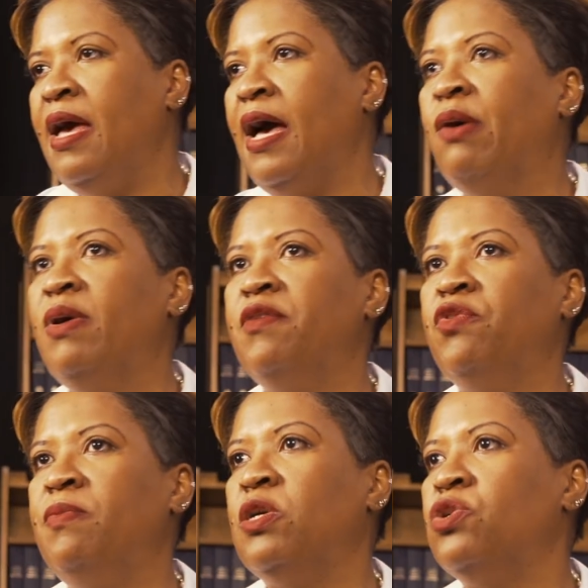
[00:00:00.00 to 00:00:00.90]

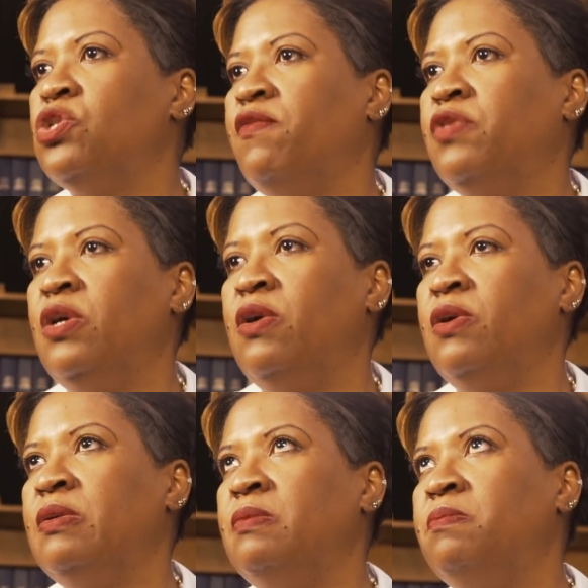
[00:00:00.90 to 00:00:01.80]
However, because of
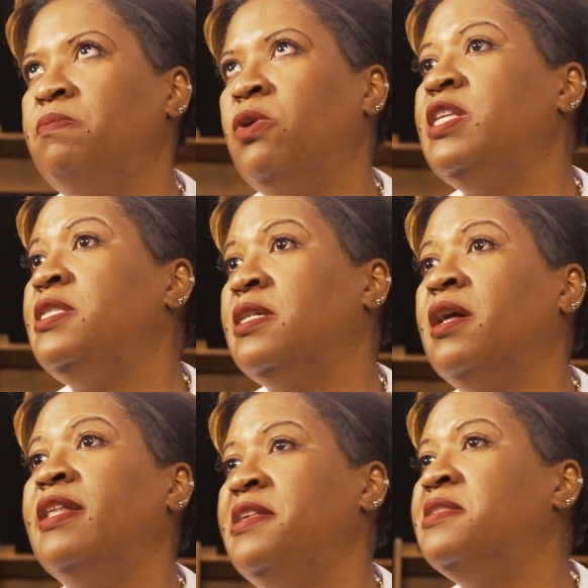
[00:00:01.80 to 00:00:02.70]
the
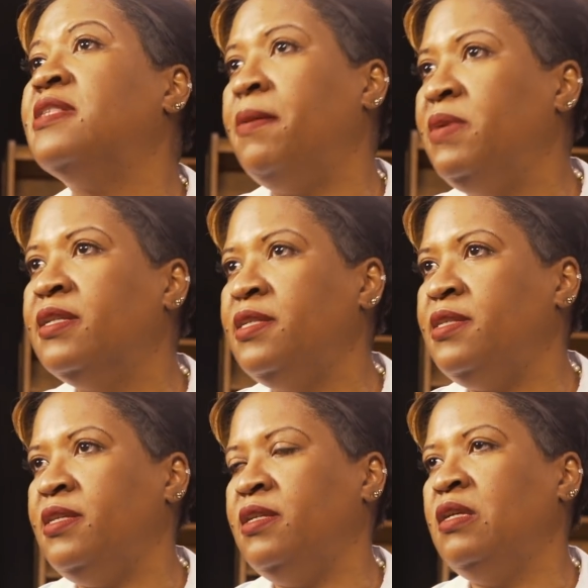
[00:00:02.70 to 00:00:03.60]
political
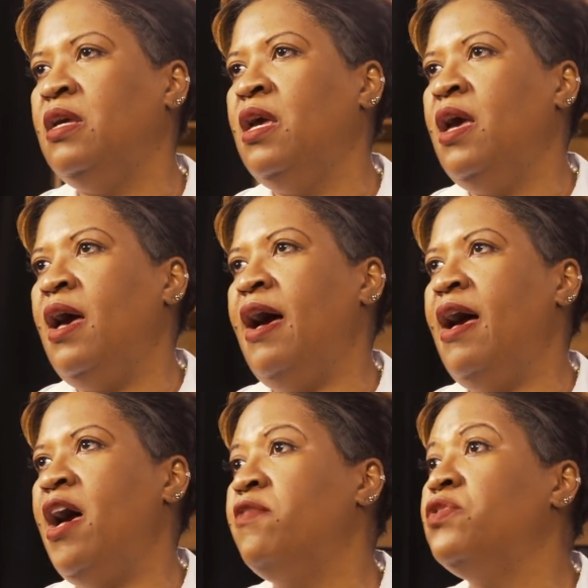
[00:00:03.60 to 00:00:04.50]
instability, I
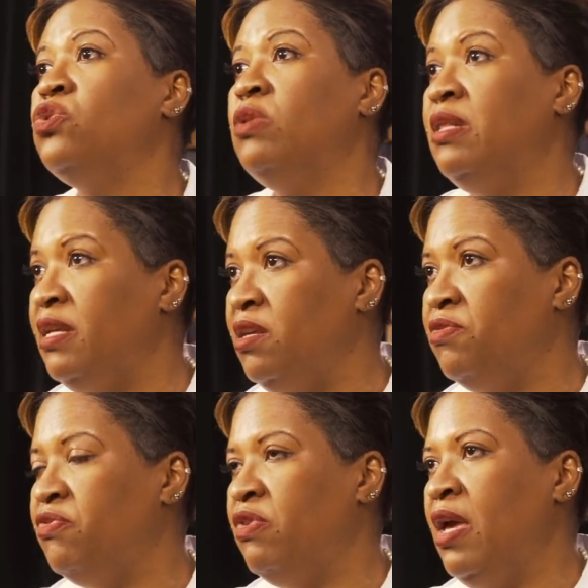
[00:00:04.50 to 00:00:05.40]
have to
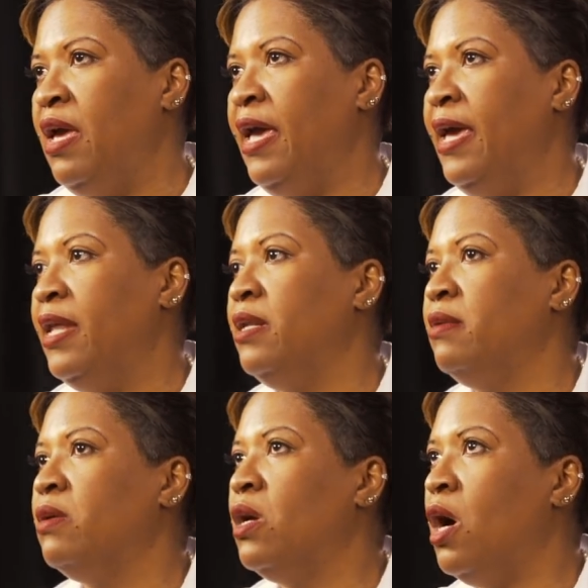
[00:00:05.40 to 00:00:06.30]
leave
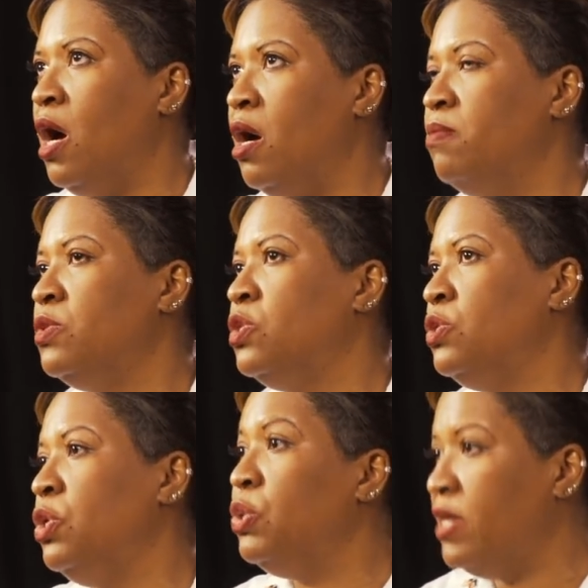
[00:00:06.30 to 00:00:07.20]
and come to
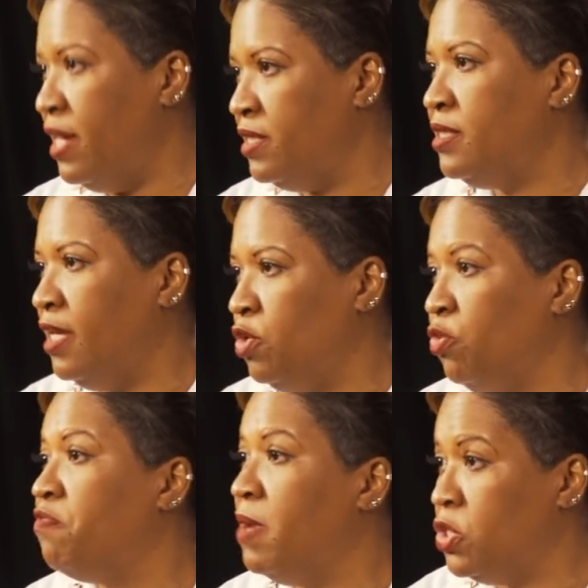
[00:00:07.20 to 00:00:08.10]
the United States
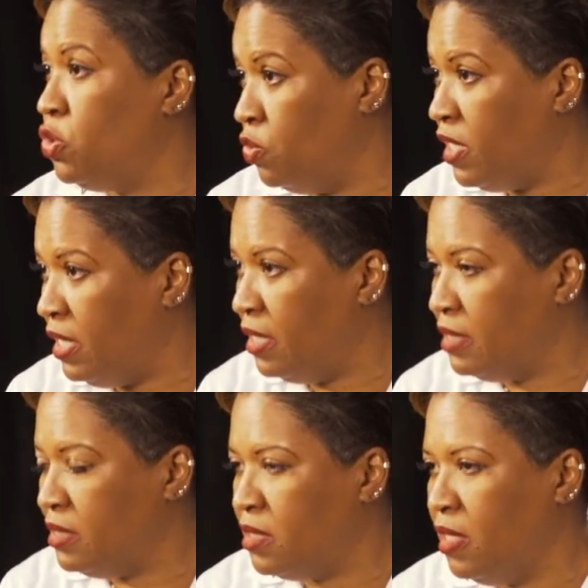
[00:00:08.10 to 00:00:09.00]
with my two
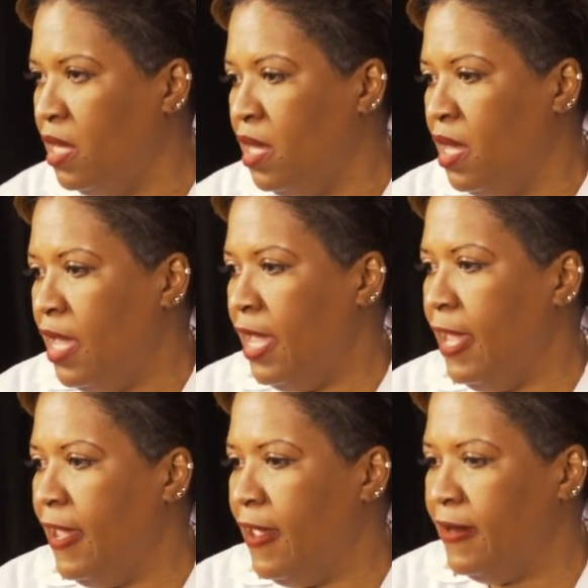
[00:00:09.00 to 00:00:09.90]
kids.
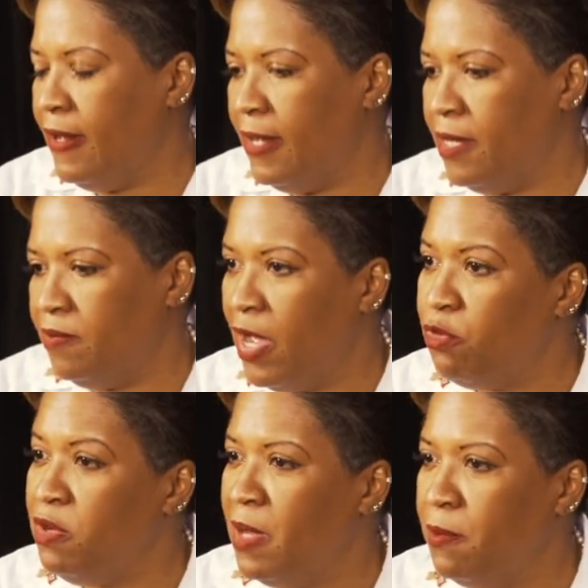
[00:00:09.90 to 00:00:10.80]
And I
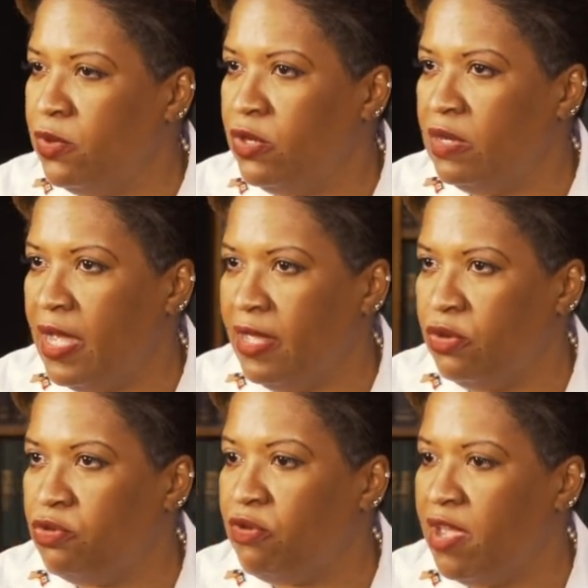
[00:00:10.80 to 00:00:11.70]
remember I
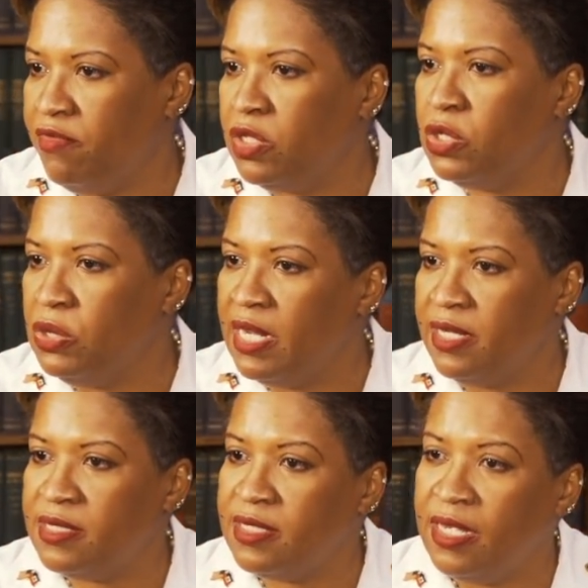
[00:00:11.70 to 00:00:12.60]
arrived in the
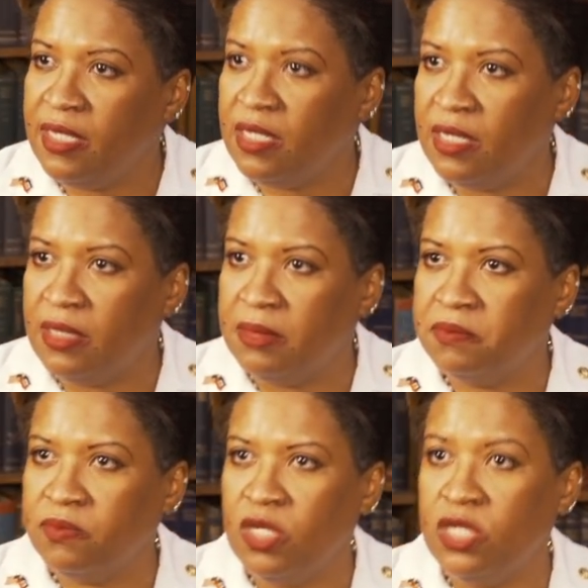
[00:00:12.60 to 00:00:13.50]
United States
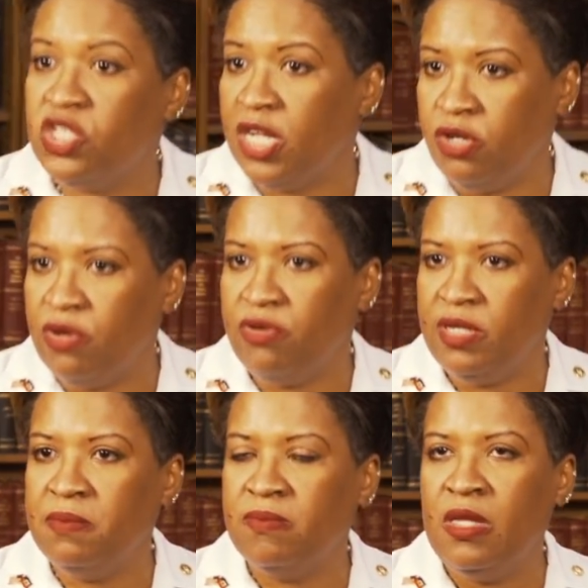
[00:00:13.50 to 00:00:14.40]
in January.